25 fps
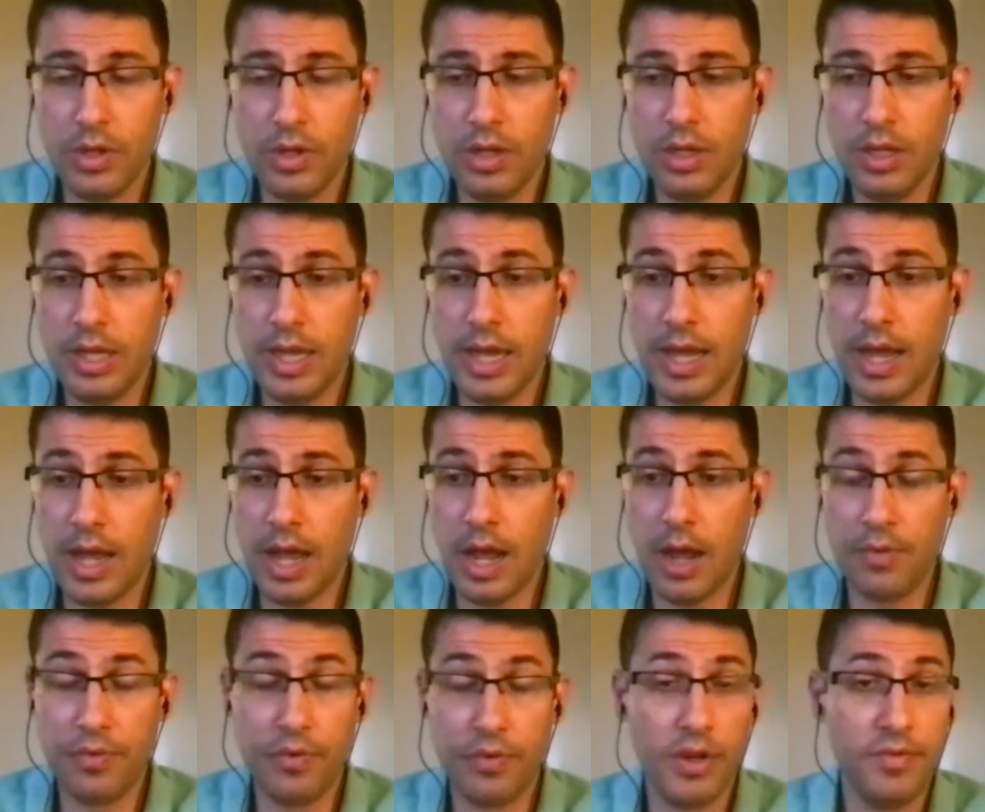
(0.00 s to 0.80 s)
yeah,
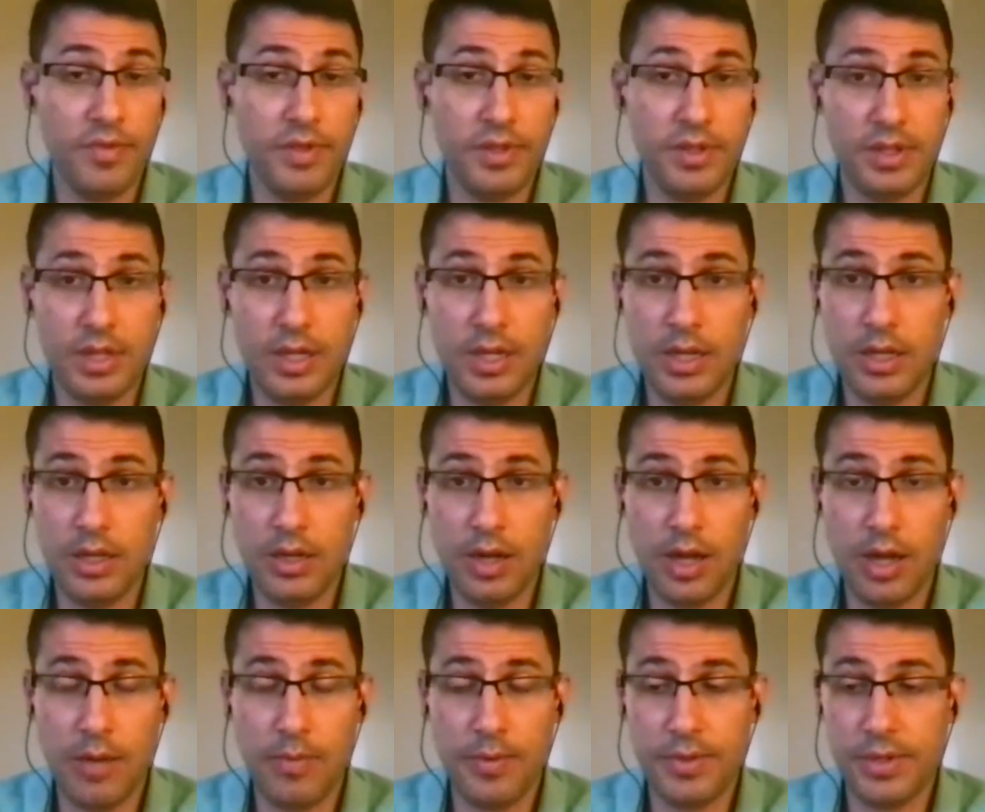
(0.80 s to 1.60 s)
I'd love to see it.
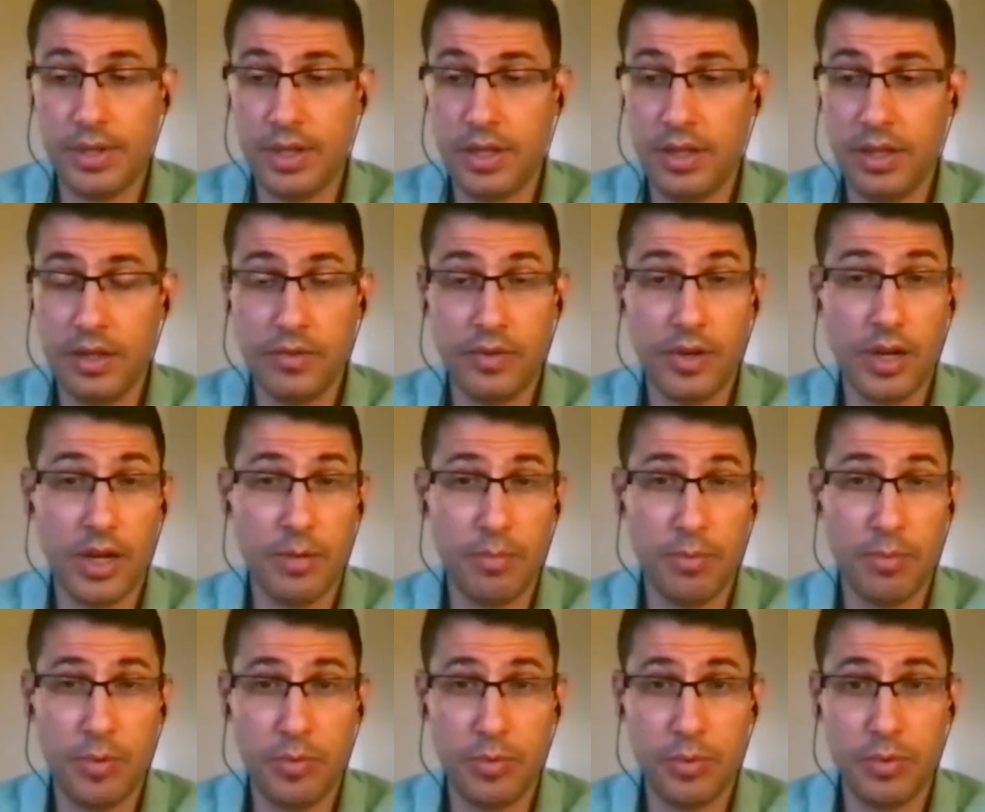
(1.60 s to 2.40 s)
Obviously, I think a lot
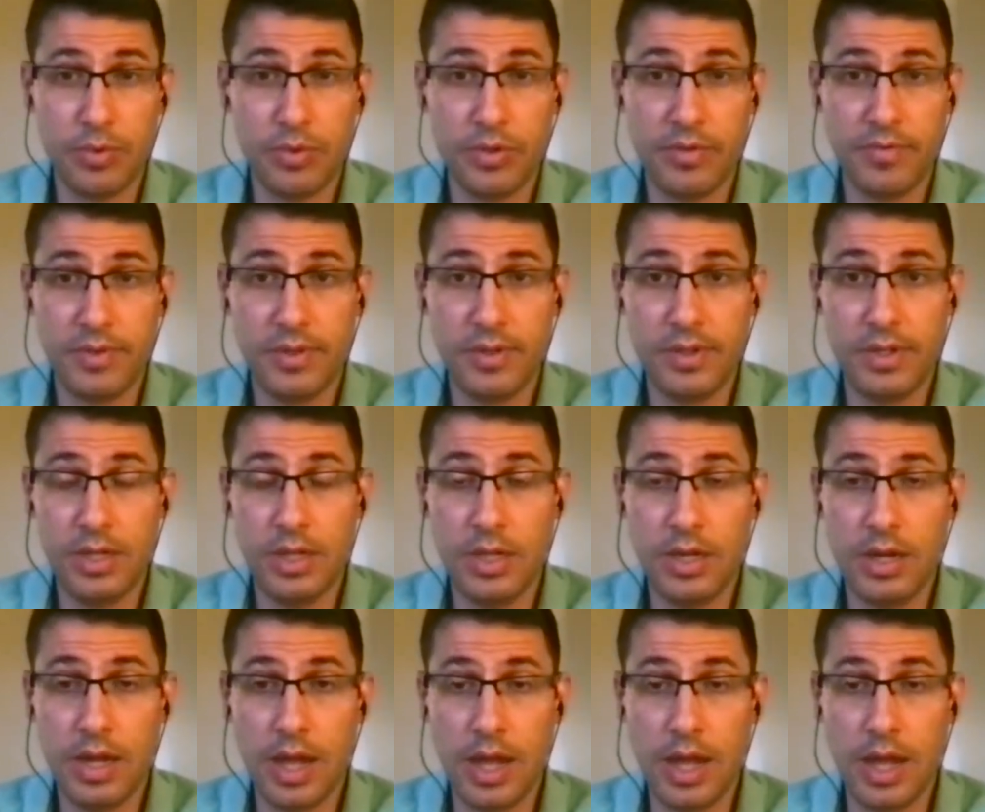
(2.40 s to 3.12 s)
of people would love to see it.